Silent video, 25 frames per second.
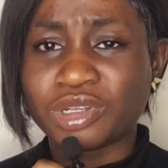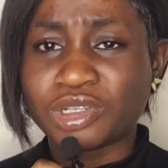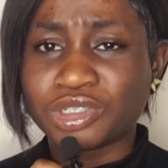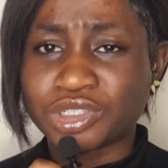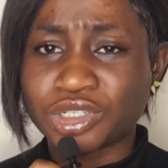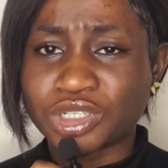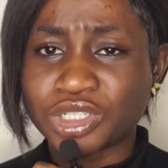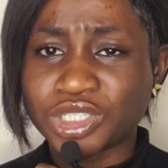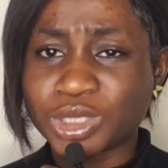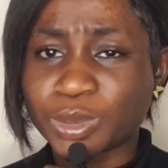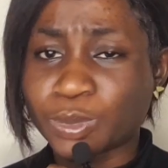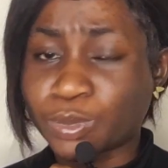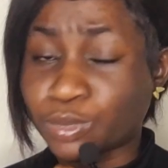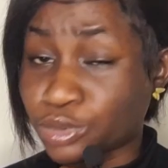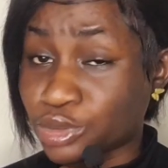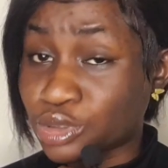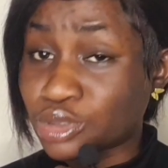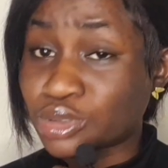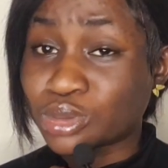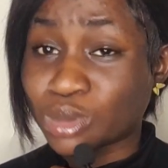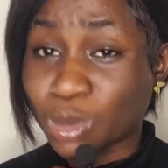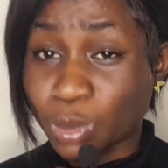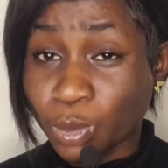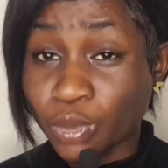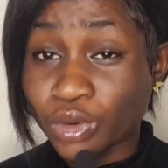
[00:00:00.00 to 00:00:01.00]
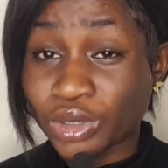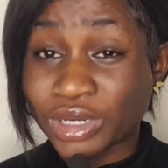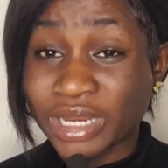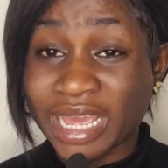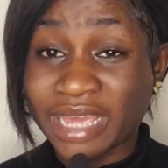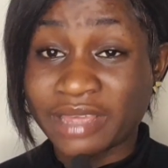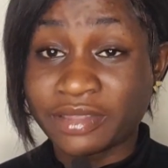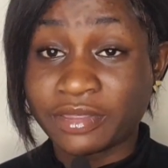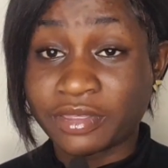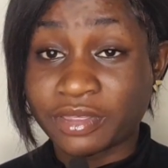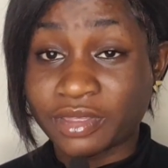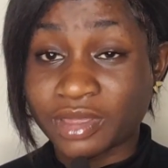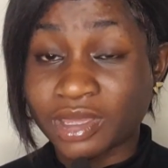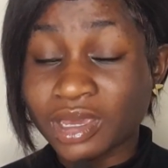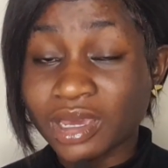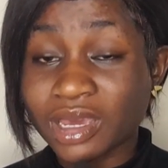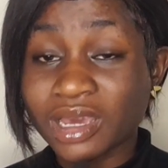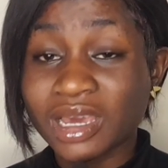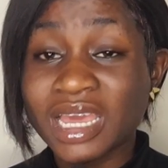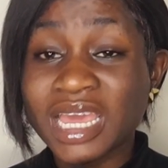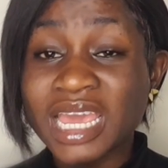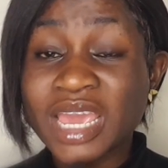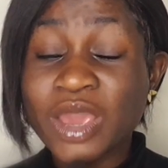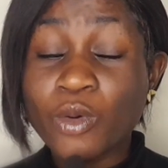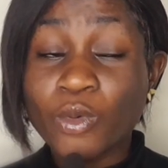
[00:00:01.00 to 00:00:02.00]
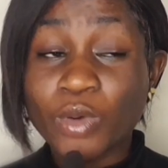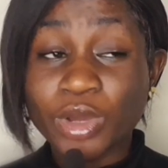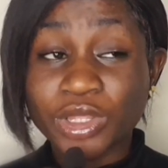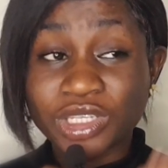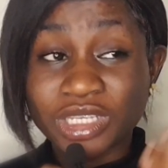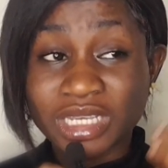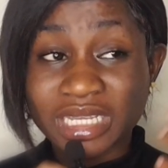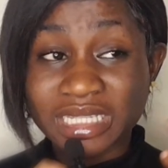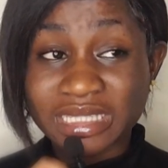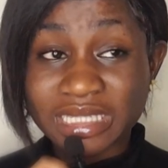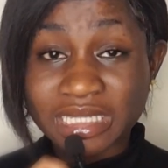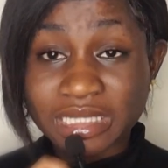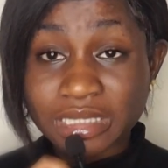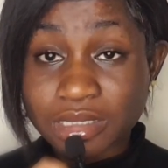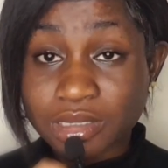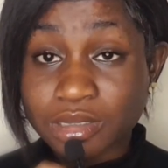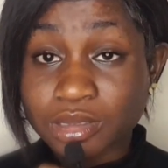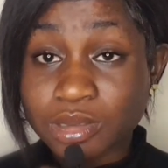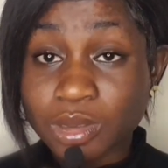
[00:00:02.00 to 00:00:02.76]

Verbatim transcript: relationship with someone. I think when you're dating